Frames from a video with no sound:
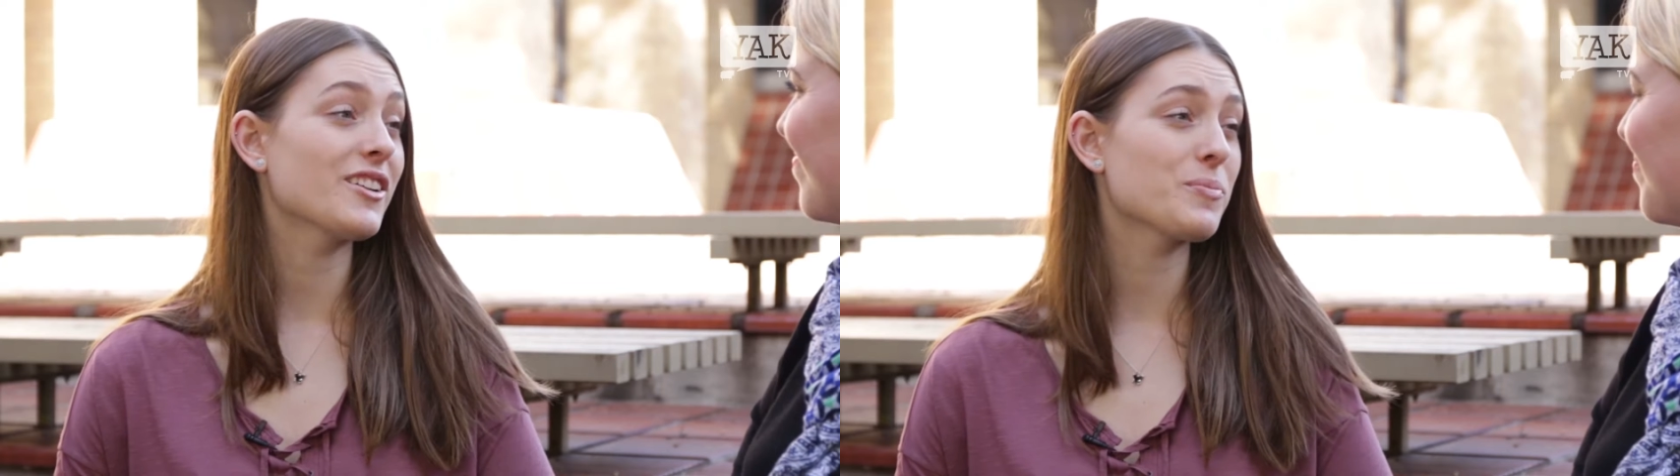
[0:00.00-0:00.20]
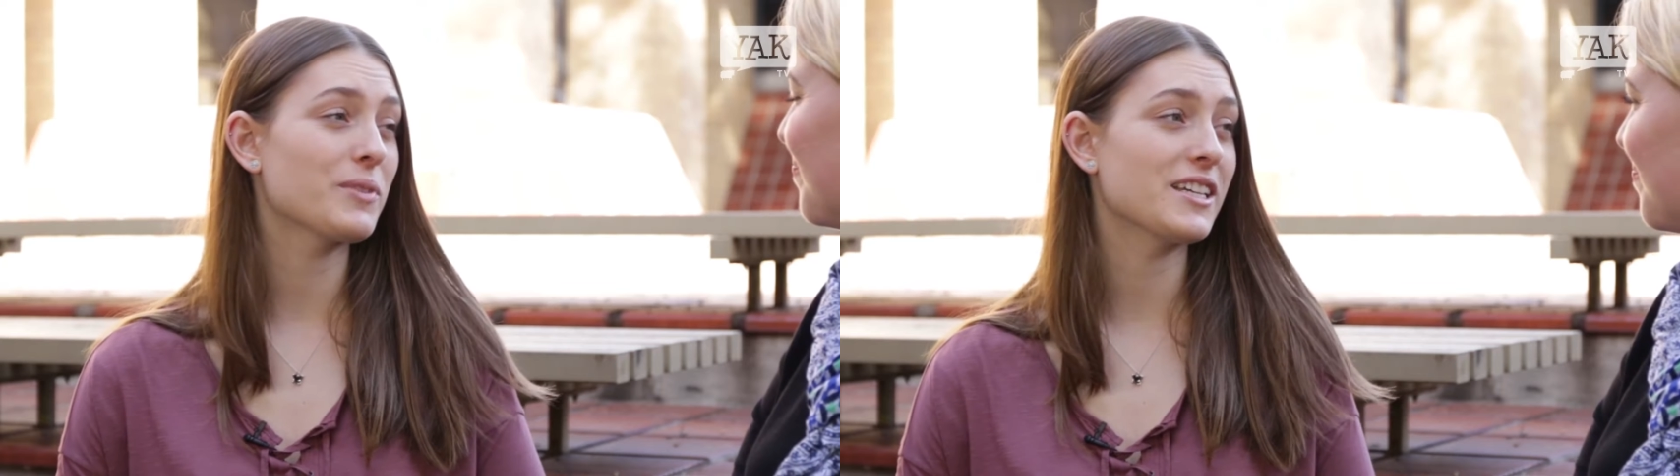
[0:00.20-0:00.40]

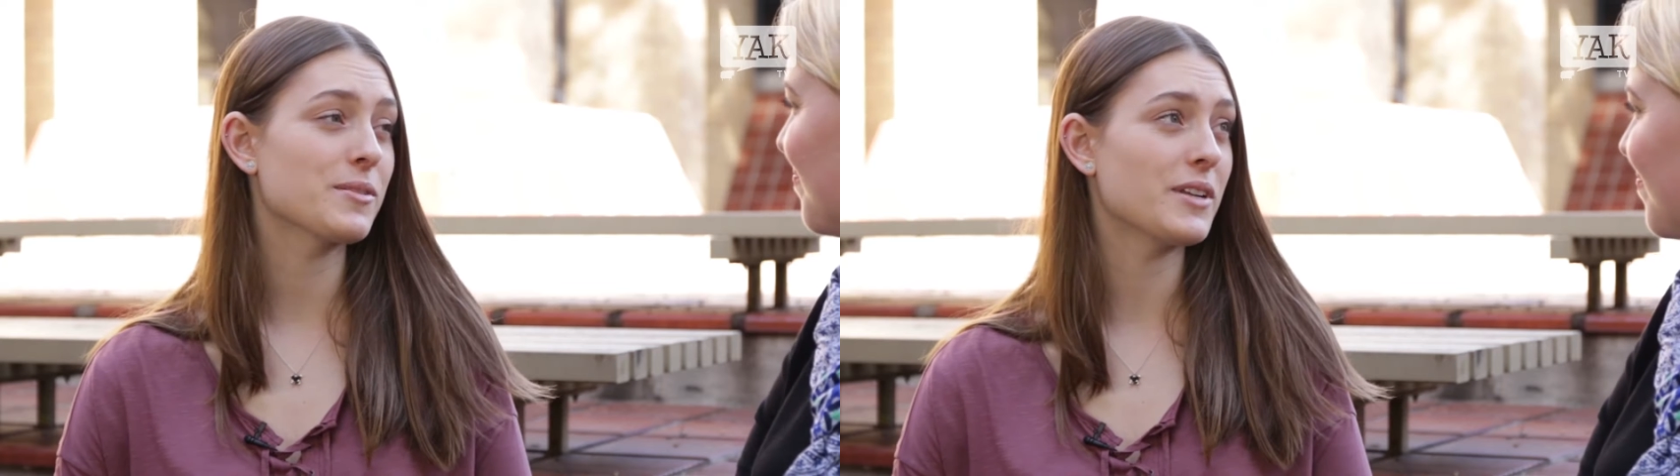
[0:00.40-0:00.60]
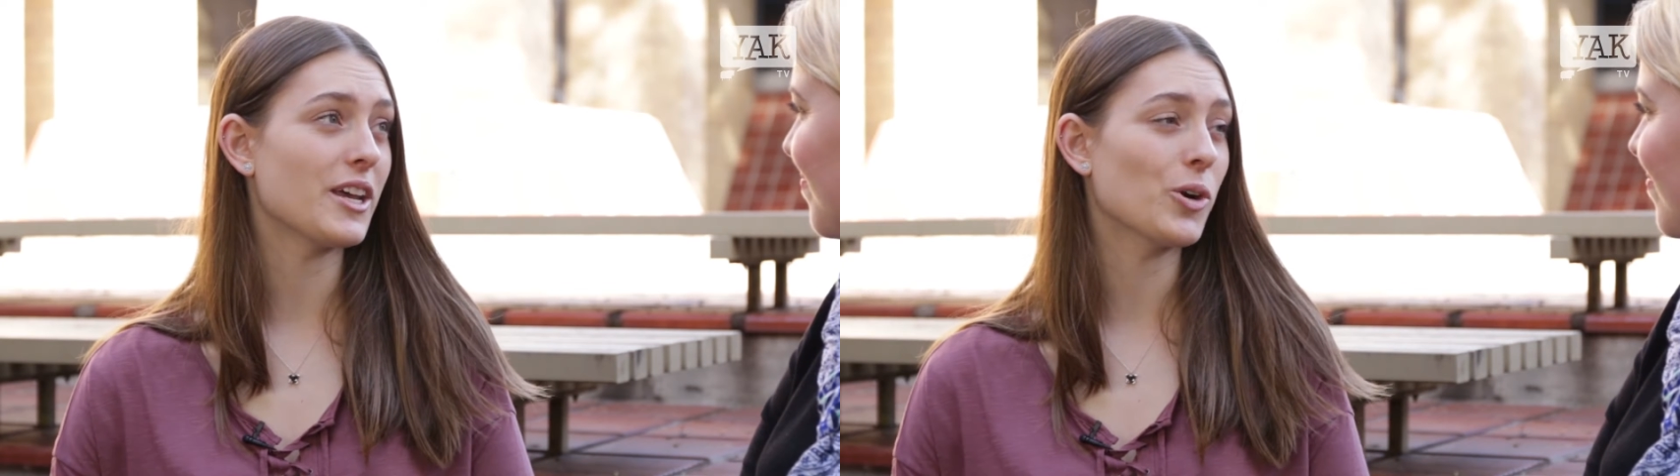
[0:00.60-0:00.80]
does
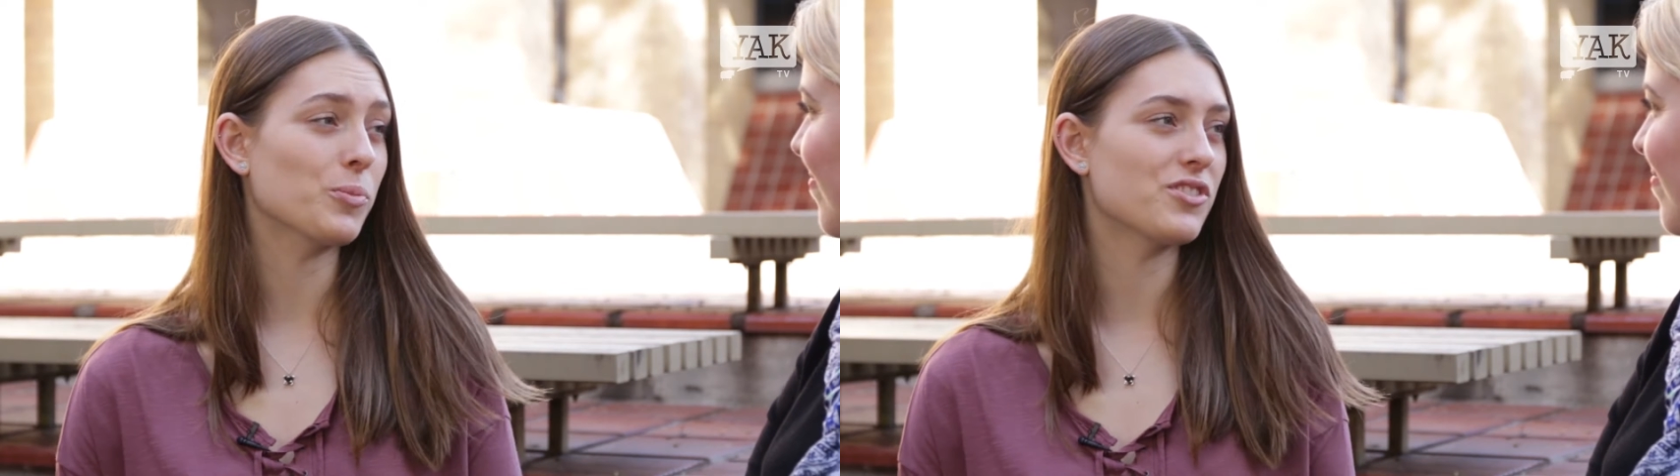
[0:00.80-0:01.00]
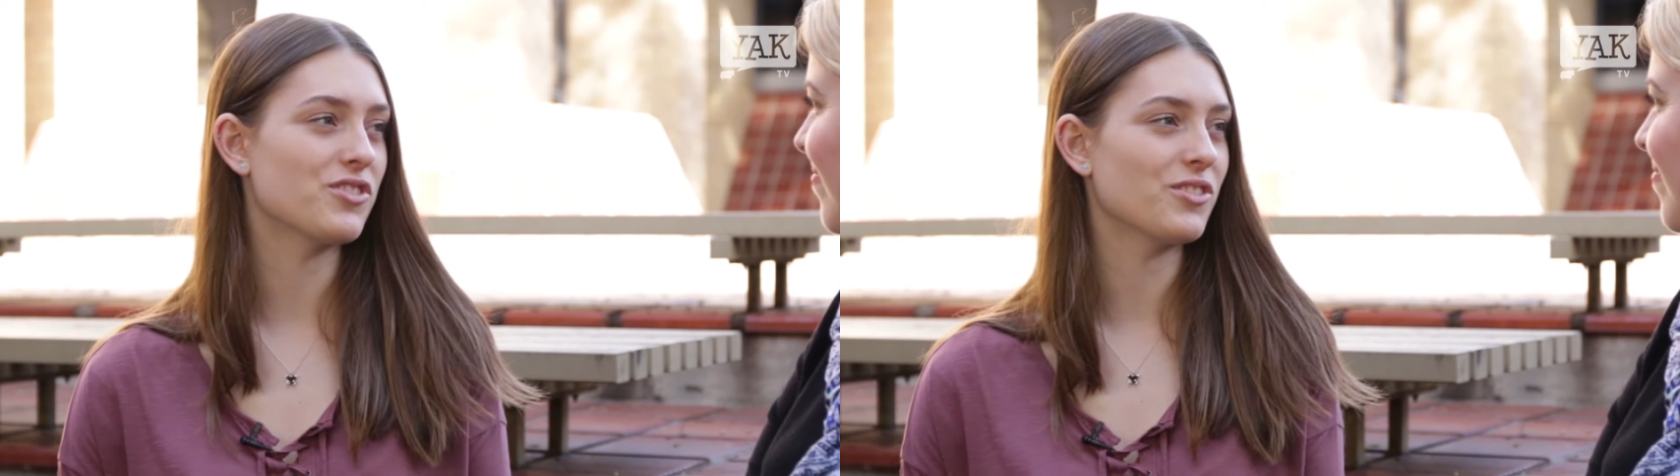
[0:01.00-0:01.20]
placement
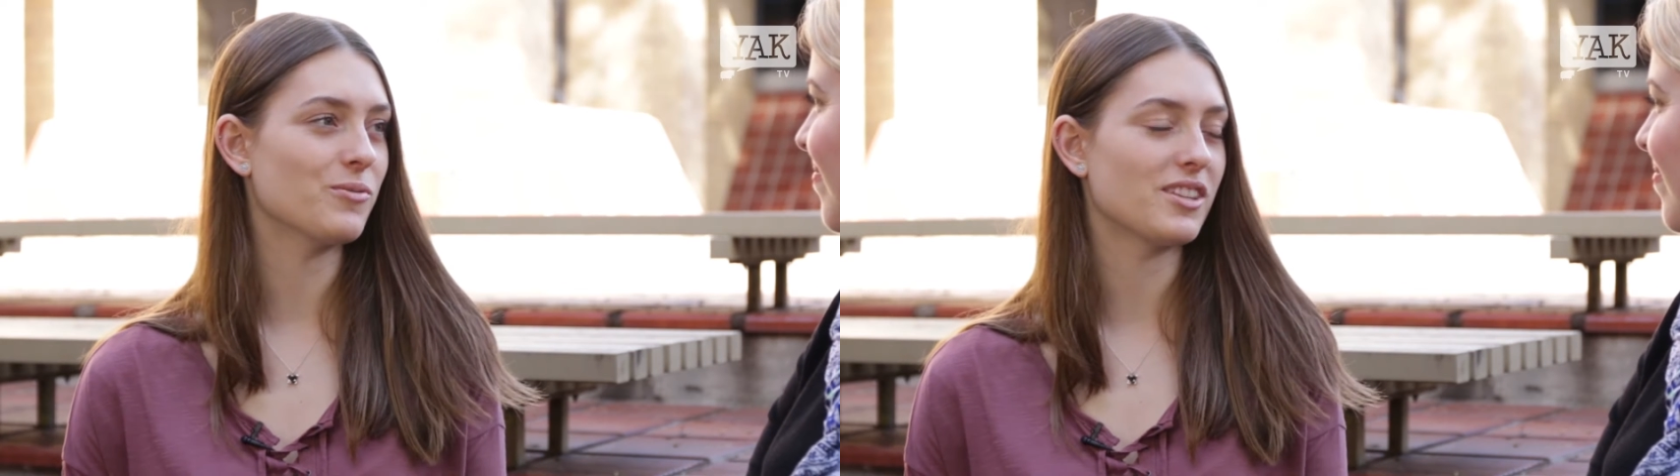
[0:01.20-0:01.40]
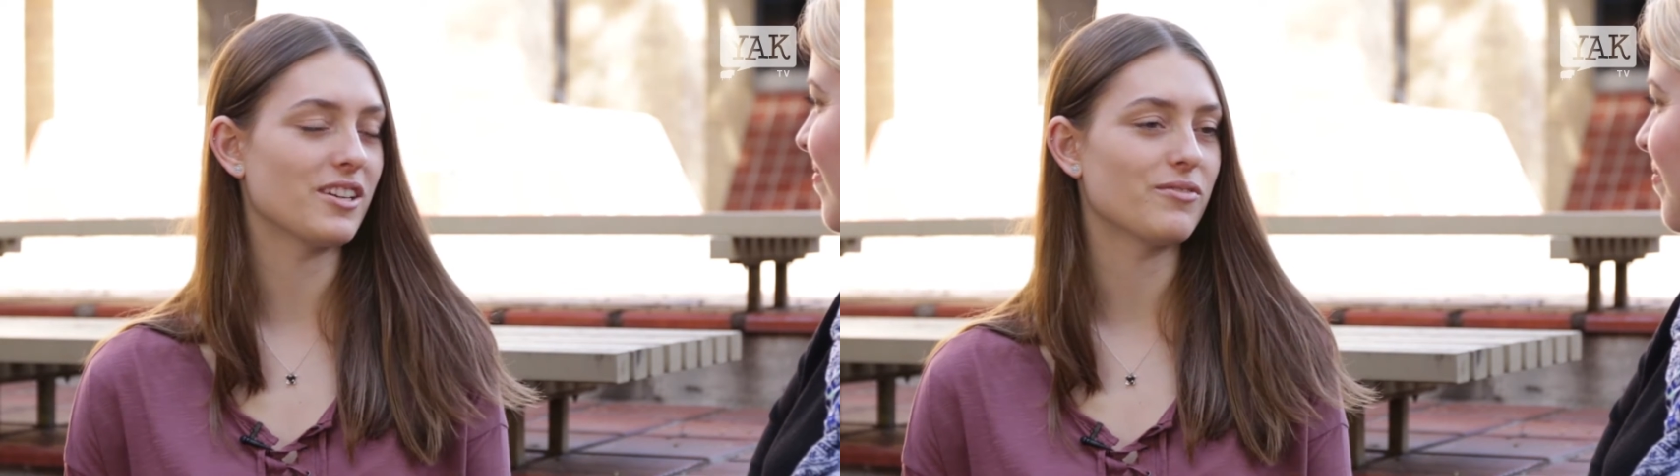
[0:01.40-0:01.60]
help a
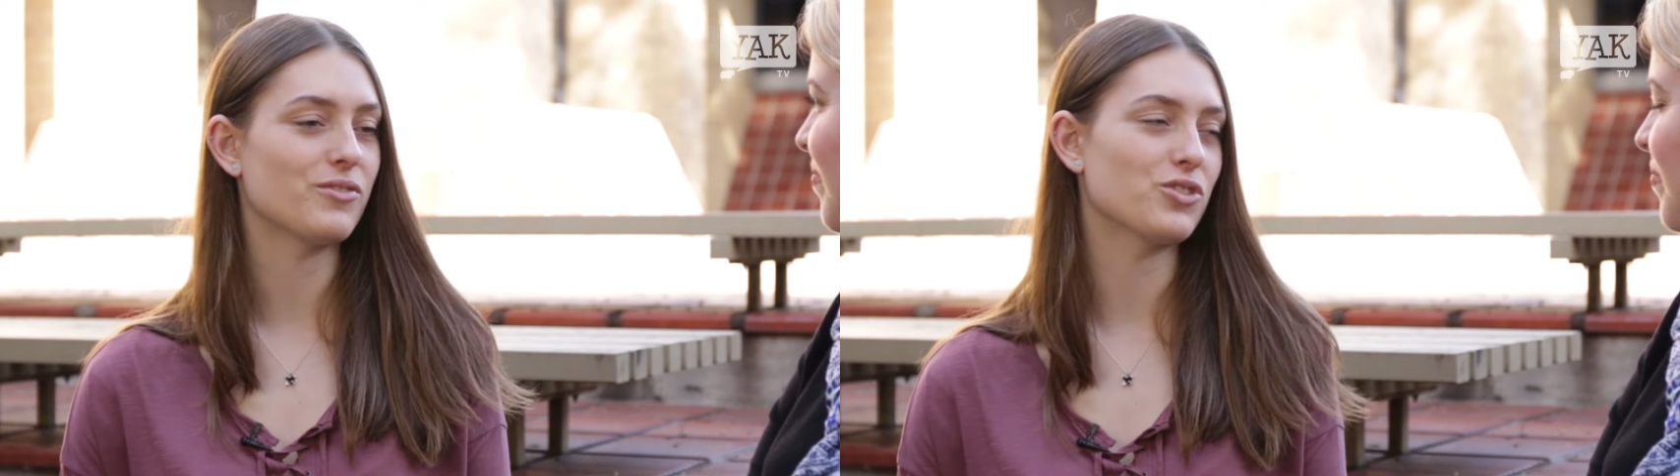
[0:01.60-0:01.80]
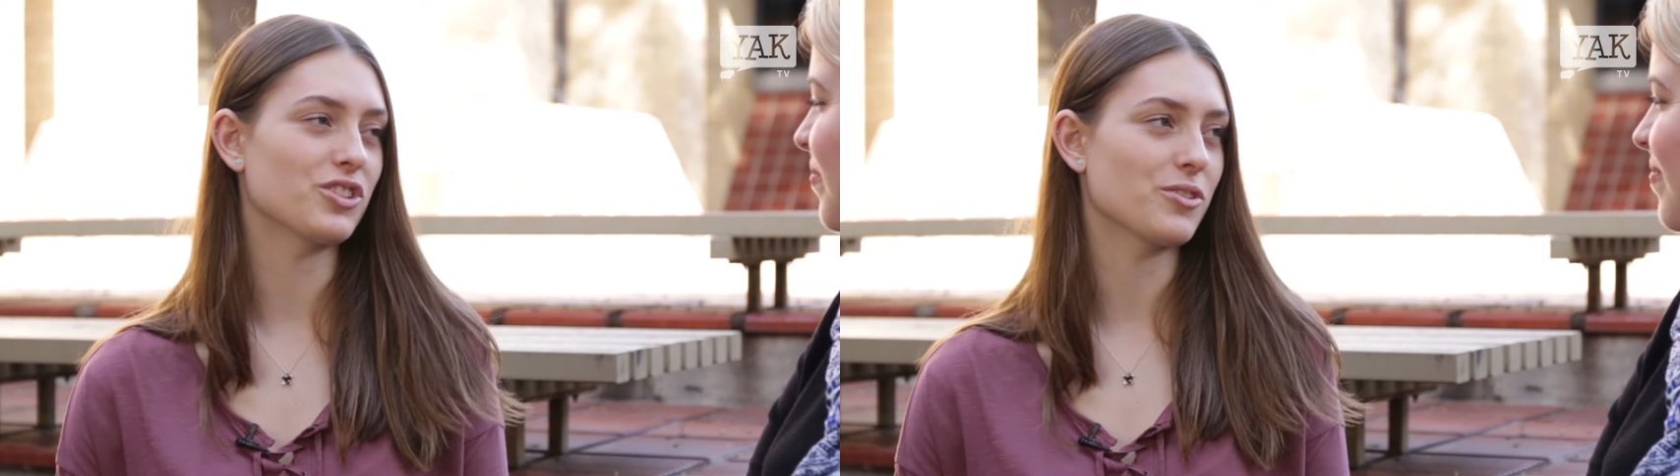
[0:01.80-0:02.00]
student with their
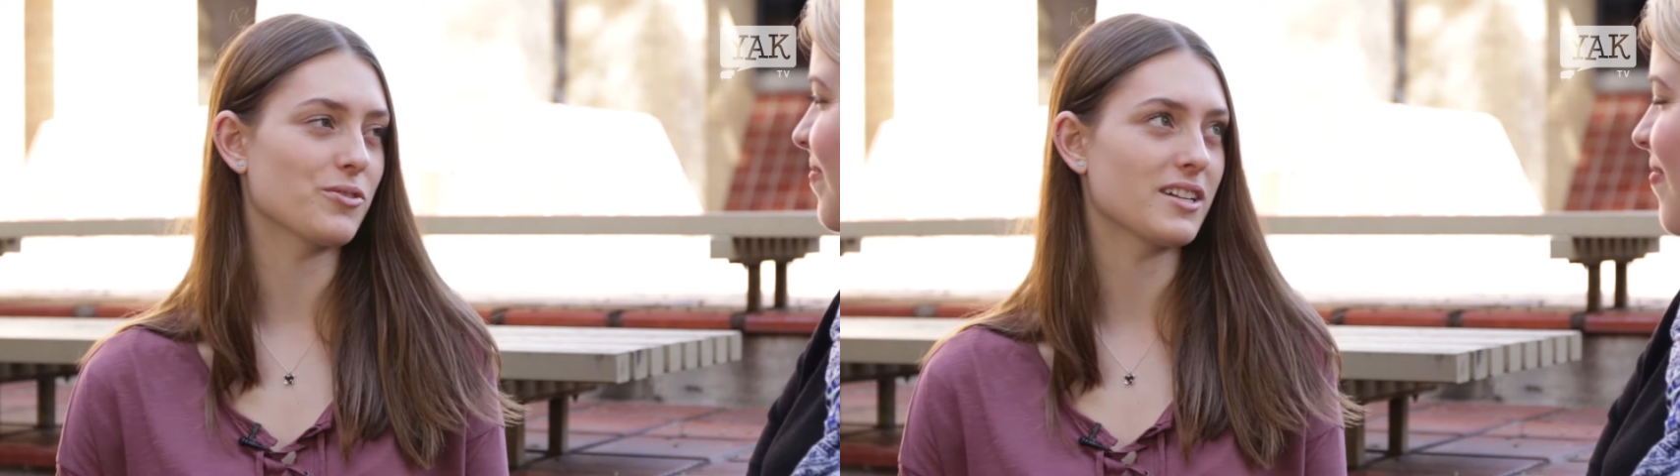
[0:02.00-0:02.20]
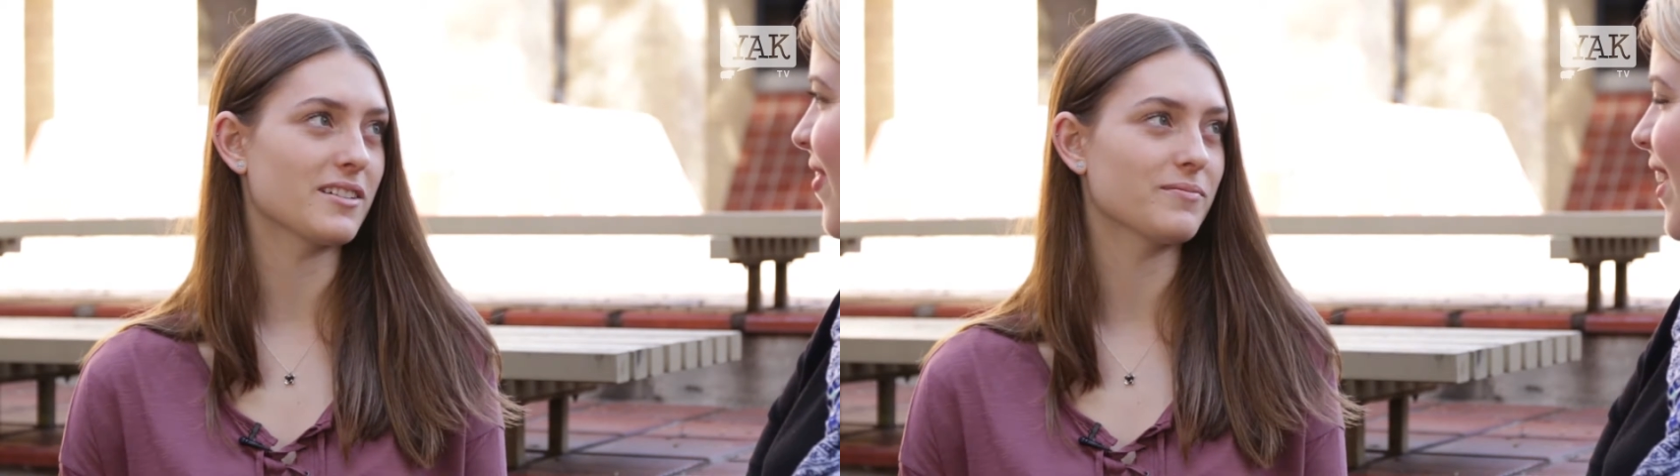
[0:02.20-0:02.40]
future career?